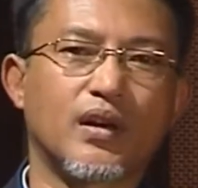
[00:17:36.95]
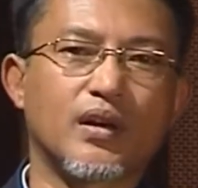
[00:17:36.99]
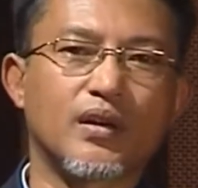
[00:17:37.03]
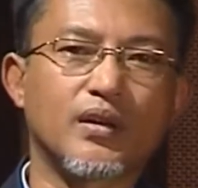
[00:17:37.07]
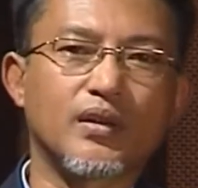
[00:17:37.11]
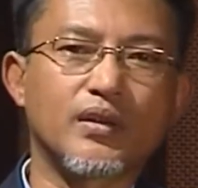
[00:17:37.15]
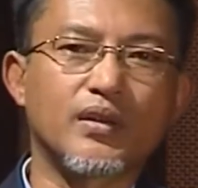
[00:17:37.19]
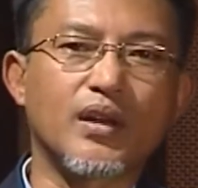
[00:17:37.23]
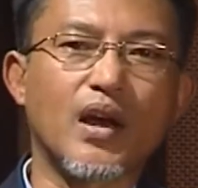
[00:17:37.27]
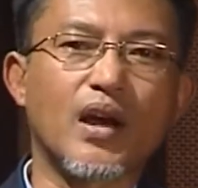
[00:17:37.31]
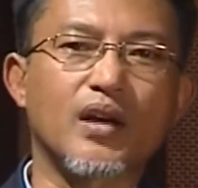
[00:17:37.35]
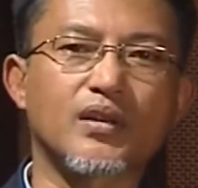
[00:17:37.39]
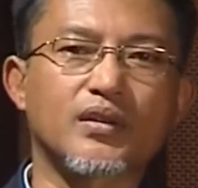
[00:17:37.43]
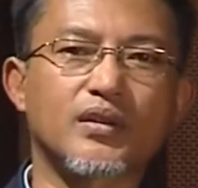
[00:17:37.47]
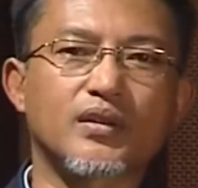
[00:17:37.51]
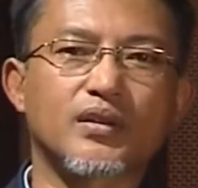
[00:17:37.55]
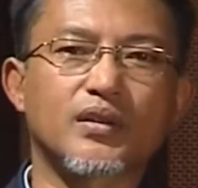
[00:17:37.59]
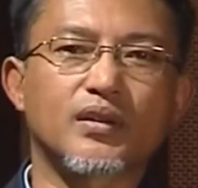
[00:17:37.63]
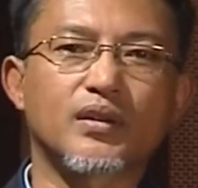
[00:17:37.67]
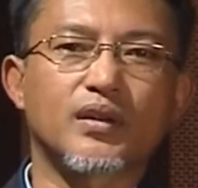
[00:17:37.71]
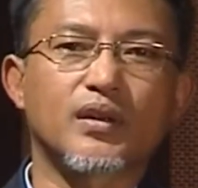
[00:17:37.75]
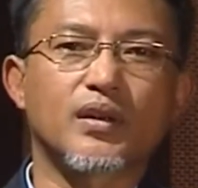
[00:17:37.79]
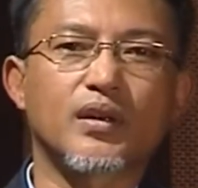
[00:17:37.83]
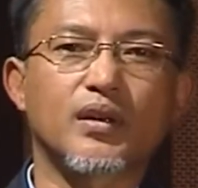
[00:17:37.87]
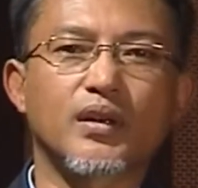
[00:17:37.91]
Thus,
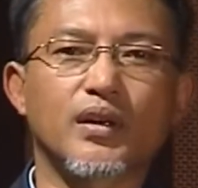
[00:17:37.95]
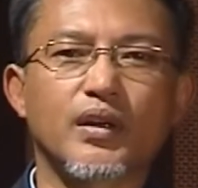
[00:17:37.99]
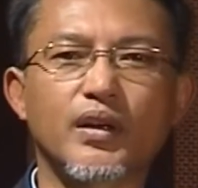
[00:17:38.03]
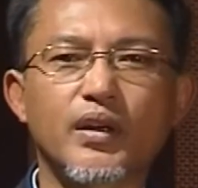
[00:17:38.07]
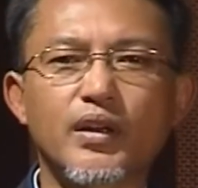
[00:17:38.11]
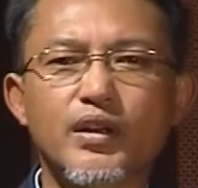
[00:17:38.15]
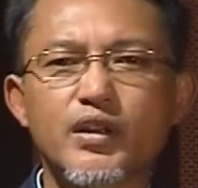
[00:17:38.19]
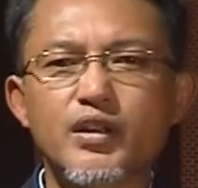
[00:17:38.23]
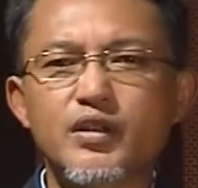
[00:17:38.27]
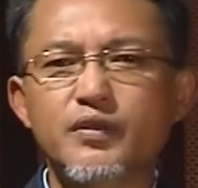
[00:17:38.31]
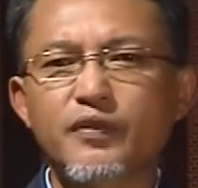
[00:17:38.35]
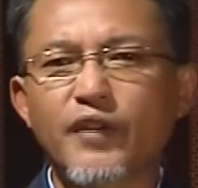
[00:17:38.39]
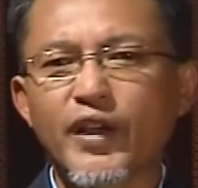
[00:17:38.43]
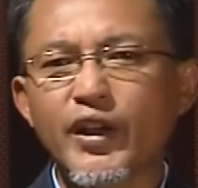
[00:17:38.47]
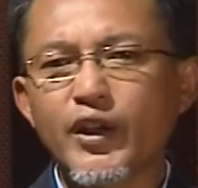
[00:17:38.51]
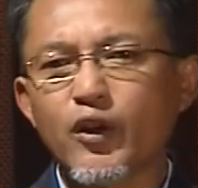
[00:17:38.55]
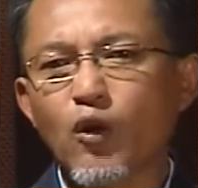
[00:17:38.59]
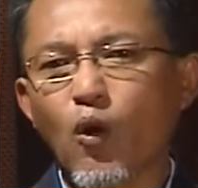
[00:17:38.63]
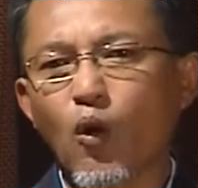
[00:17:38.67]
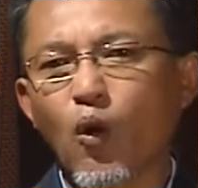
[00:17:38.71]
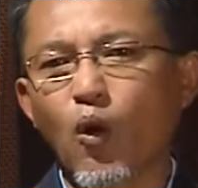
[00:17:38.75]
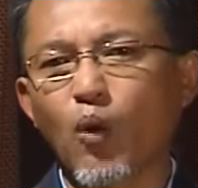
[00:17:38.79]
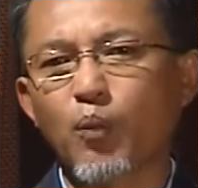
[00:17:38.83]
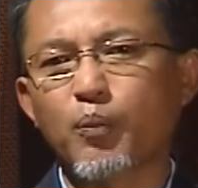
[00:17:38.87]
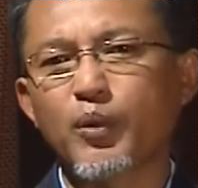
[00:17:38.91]
it is very
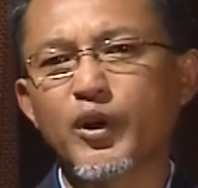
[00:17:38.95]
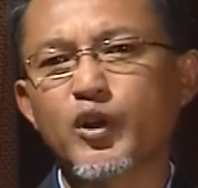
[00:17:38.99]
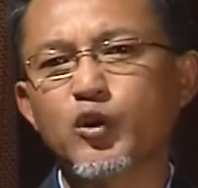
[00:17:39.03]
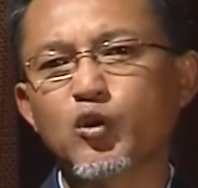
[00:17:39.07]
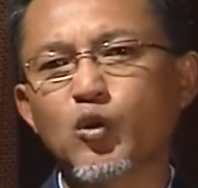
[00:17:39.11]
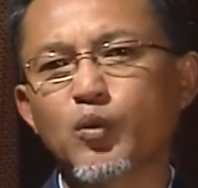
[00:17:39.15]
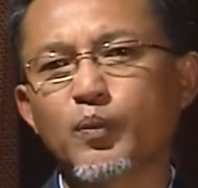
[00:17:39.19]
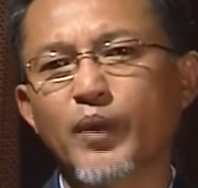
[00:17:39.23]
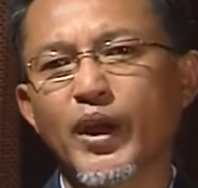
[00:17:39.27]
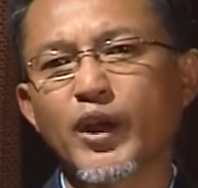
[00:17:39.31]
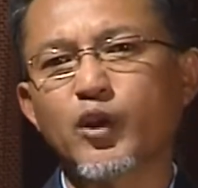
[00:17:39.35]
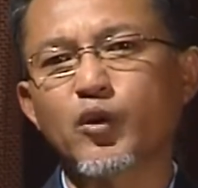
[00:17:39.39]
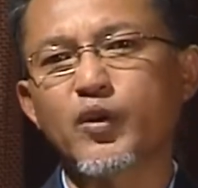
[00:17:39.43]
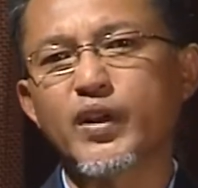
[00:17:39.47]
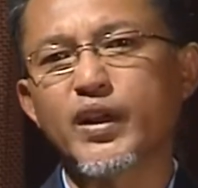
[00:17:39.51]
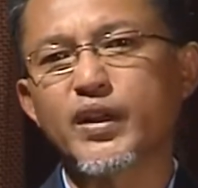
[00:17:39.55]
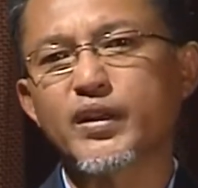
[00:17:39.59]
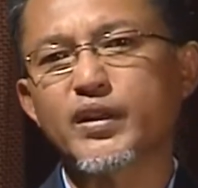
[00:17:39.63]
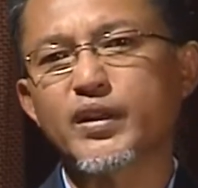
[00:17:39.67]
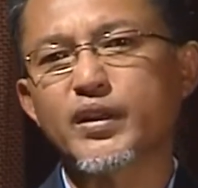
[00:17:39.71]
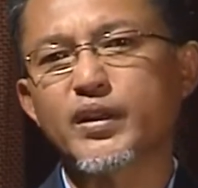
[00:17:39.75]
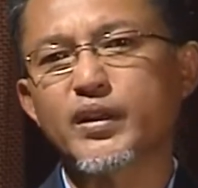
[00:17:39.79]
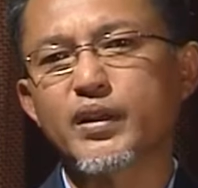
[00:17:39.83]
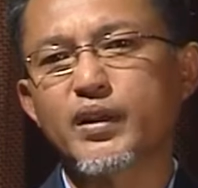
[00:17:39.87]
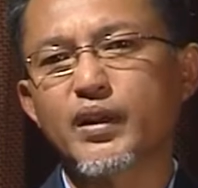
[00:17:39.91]
open to
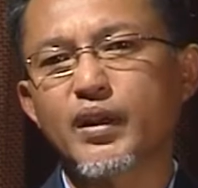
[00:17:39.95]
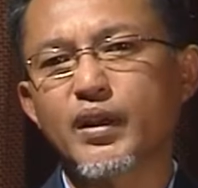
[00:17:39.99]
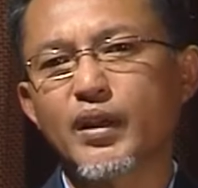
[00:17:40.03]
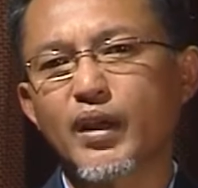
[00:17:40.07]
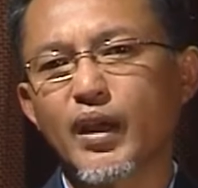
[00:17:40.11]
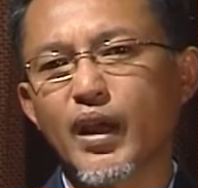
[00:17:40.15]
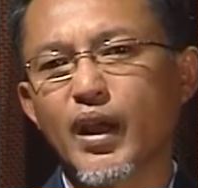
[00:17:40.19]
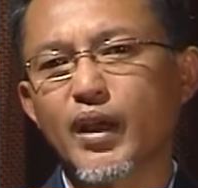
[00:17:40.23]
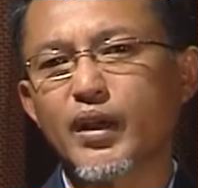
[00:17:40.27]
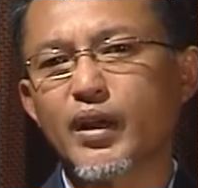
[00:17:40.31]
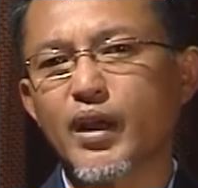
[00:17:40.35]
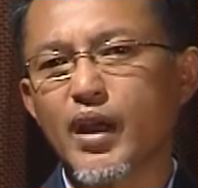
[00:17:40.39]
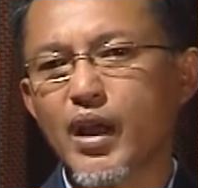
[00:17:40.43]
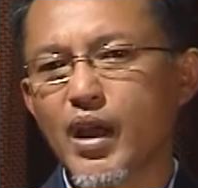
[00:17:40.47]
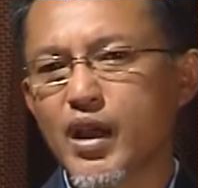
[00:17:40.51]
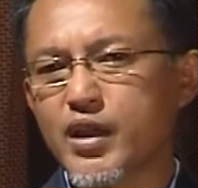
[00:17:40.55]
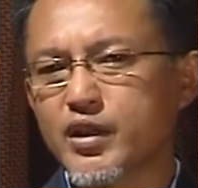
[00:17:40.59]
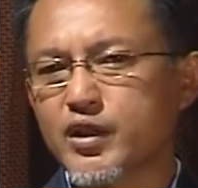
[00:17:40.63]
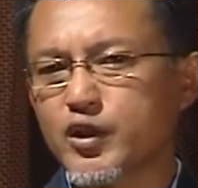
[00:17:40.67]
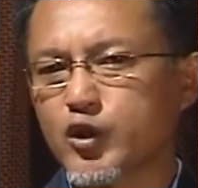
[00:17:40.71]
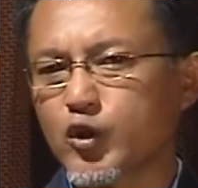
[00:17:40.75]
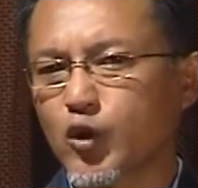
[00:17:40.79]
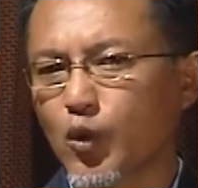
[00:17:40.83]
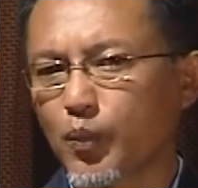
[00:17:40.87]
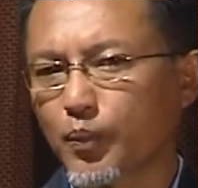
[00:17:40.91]
minority and
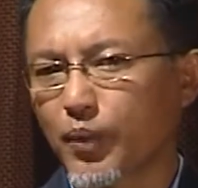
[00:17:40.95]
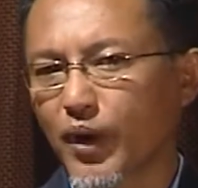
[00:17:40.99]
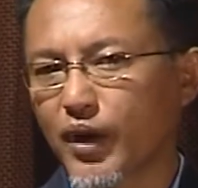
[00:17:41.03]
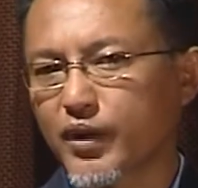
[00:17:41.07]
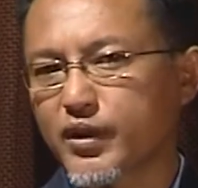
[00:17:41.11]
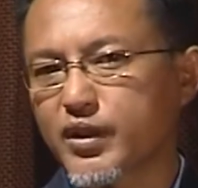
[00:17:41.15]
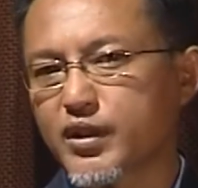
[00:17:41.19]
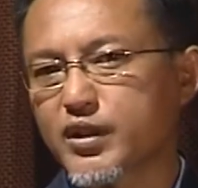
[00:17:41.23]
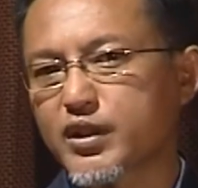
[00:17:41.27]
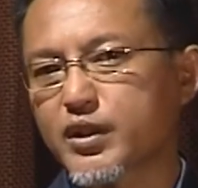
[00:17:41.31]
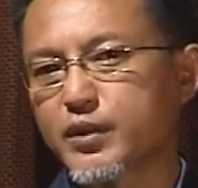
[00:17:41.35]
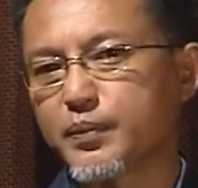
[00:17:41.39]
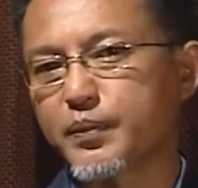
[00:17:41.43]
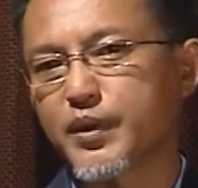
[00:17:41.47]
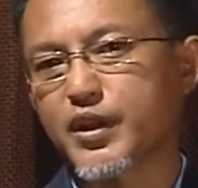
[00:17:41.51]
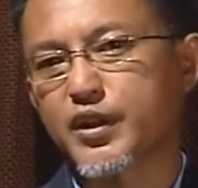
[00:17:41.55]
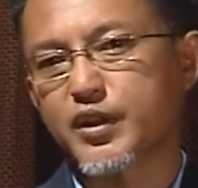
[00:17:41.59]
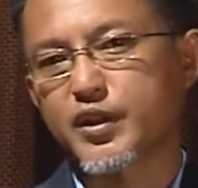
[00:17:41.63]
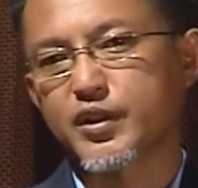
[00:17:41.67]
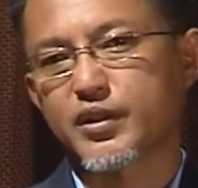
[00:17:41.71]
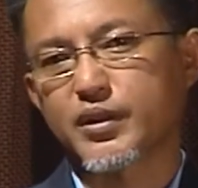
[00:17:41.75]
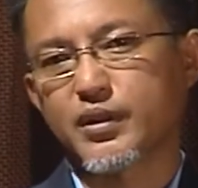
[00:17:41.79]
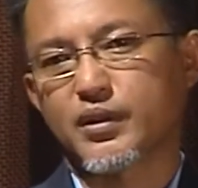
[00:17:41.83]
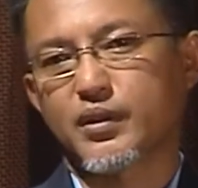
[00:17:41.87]
NGO participation.